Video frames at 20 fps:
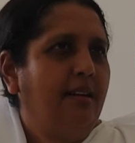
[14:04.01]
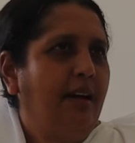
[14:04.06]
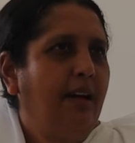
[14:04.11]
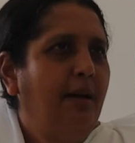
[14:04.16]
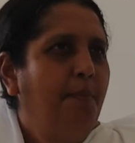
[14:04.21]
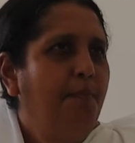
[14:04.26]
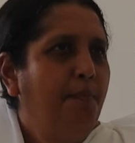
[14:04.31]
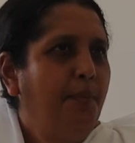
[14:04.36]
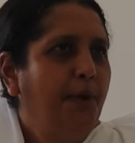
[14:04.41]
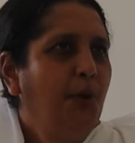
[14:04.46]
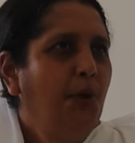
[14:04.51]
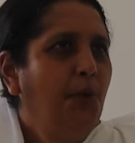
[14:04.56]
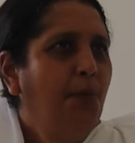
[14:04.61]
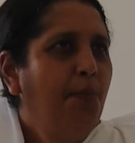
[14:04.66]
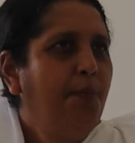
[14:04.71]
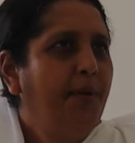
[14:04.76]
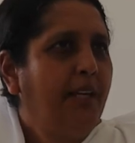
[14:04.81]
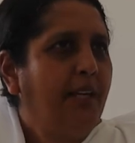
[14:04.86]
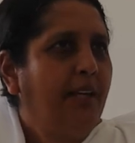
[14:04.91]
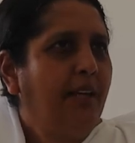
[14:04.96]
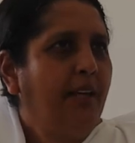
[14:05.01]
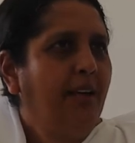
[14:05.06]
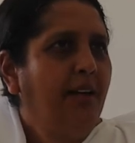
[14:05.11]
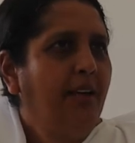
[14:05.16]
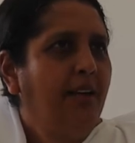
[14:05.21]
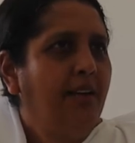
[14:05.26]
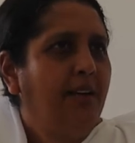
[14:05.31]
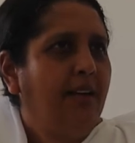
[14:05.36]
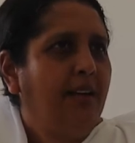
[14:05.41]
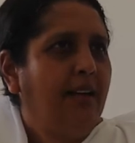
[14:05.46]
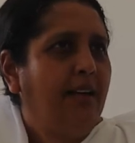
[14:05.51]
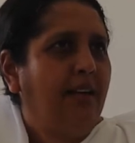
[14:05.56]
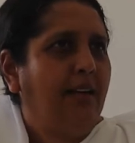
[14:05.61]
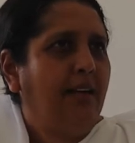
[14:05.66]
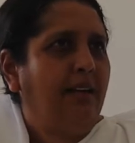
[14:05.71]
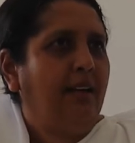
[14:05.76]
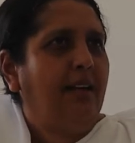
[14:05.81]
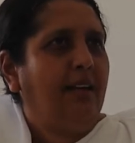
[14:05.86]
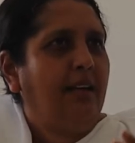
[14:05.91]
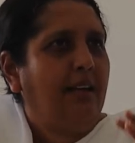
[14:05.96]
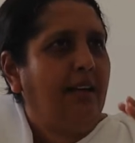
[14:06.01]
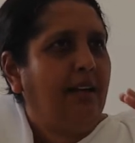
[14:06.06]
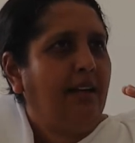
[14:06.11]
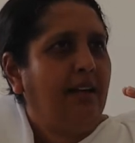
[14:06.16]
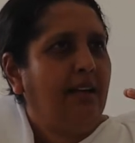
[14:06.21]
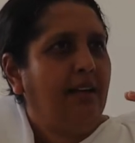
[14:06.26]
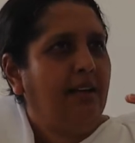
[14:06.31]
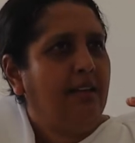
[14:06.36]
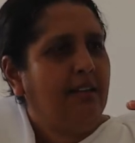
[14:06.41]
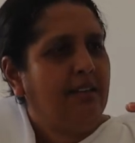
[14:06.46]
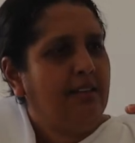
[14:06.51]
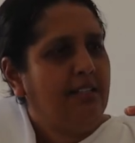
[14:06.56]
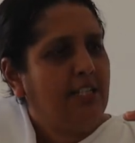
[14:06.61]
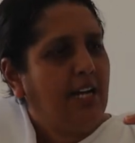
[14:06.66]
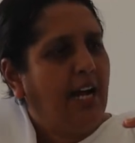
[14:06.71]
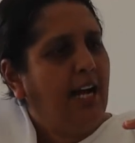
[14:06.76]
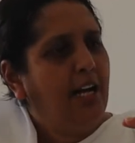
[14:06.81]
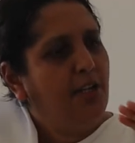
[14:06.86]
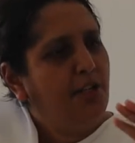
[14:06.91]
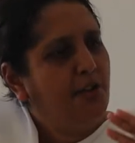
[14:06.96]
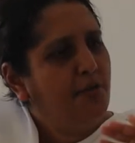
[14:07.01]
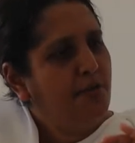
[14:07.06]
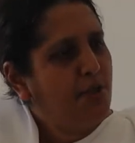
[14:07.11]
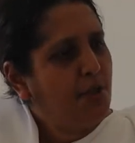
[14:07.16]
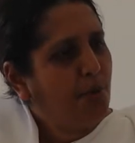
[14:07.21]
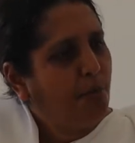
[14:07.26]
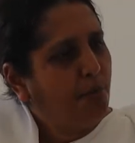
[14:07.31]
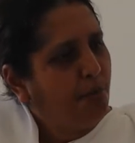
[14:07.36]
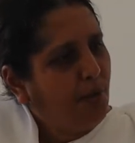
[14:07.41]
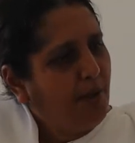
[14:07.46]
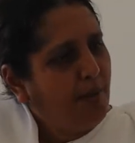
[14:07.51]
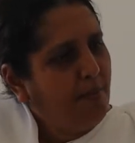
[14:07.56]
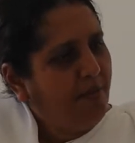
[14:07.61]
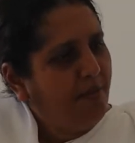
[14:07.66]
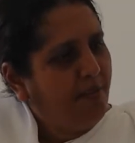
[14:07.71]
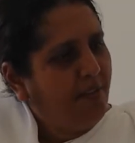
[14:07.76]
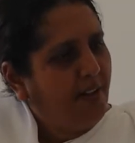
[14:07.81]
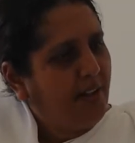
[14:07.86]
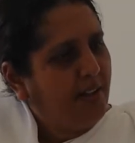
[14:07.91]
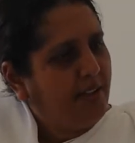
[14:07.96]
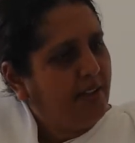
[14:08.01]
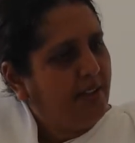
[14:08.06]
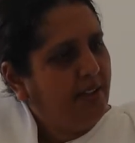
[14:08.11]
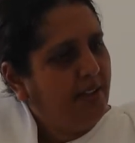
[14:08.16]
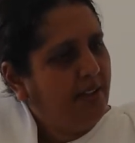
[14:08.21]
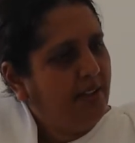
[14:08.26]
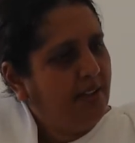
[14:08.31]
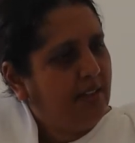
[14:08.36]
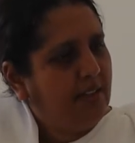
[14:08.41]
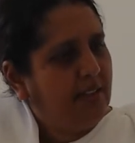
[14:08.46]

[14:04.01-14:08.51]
a pure being, child of Supreme Father,